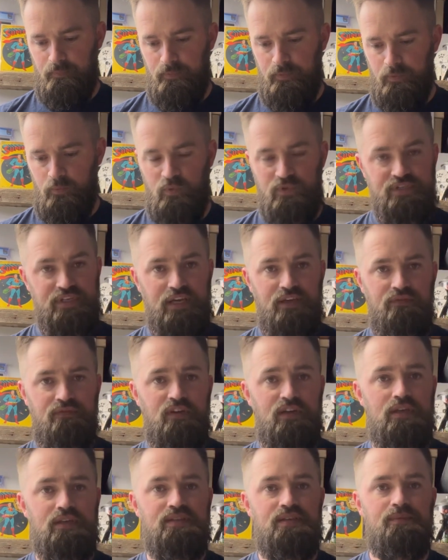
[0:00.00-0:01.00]
once I hit
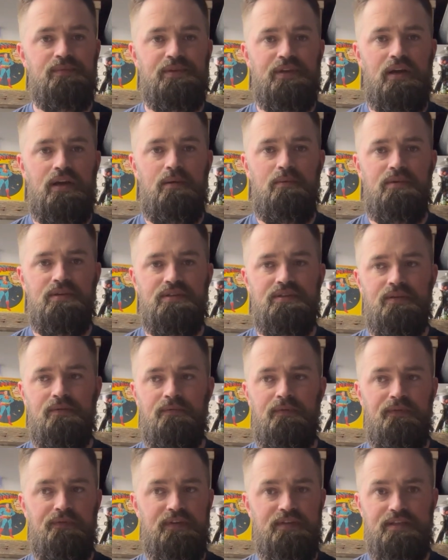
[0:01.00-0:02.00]
50 subscribers. So
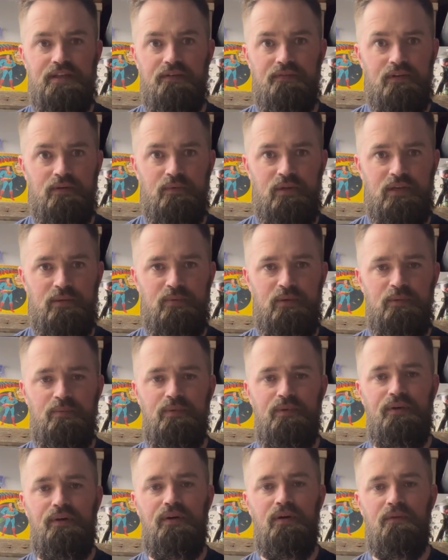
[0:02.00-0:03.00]
50 is not very many
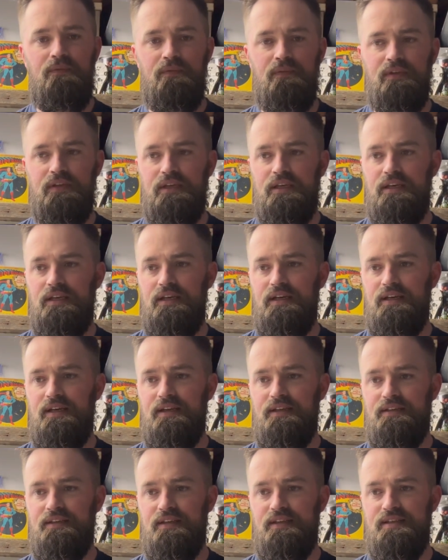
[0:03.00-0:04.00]
people. Hopefully
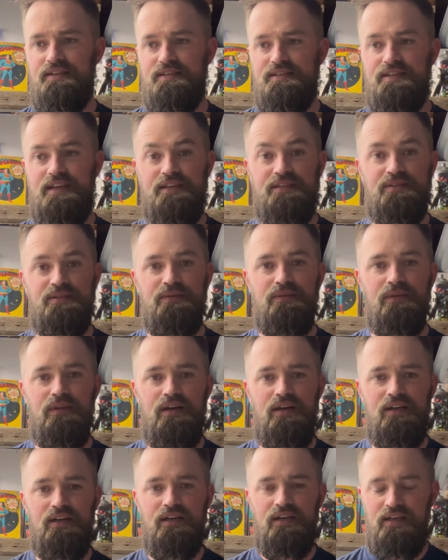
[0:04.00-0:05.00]
that doesn't take too
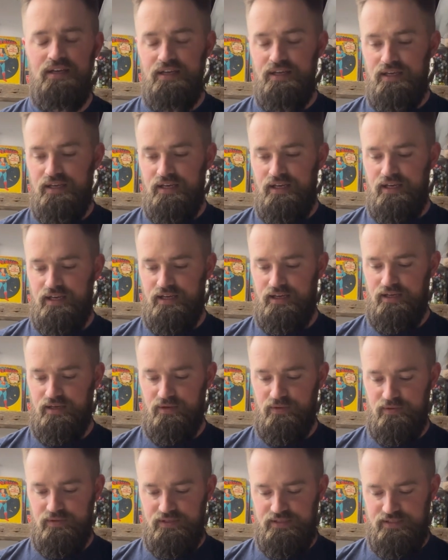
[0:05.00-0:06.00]
long,
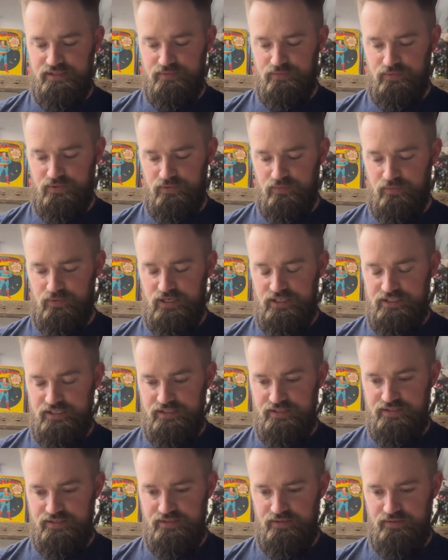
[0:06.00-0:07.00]
or this is worth
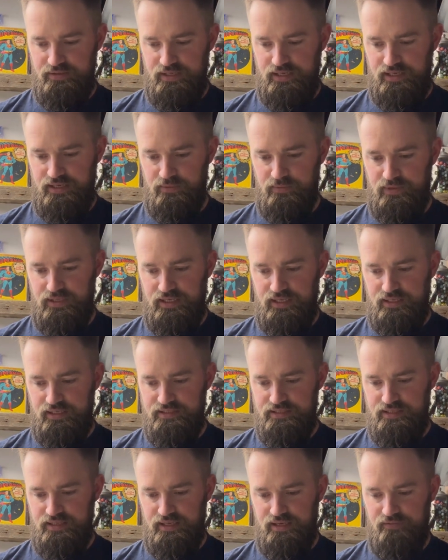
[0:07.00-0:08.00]
watching so that we can get
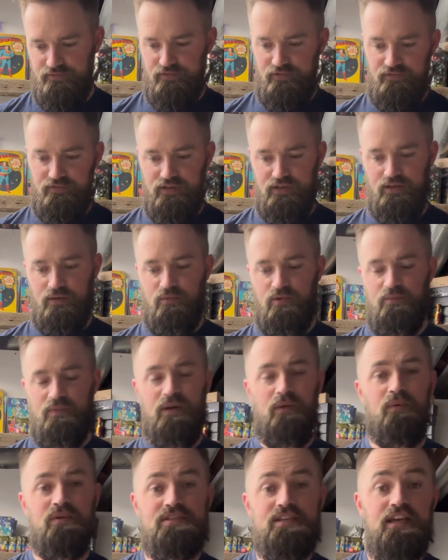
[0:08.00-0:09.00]
to that 50 number.
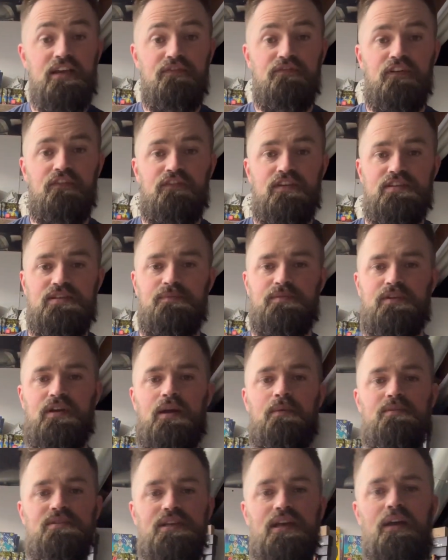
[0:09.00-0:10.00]
But once I hit 50
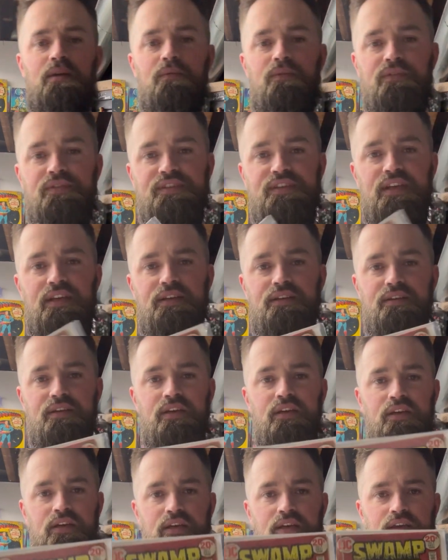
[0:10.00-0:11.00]
subscribers, I will send
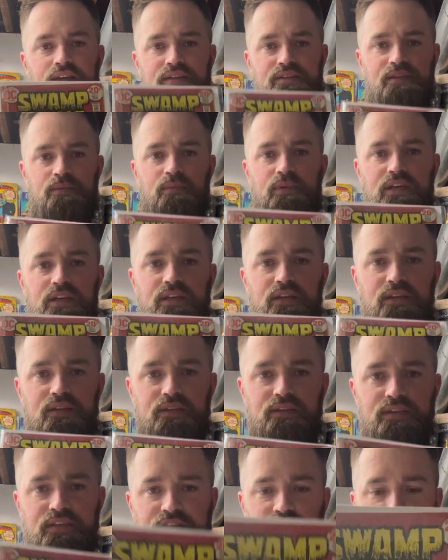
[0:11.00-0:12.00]
somebody
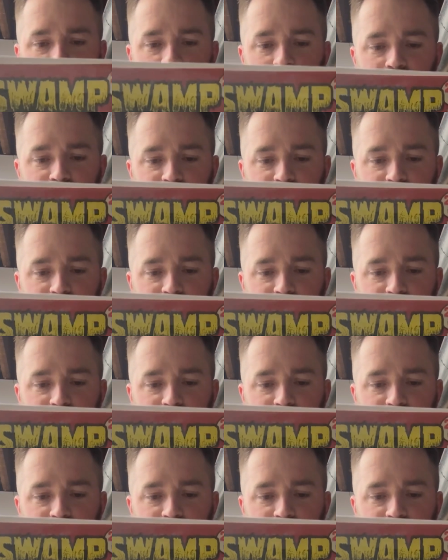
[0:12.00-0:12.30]
this Swamp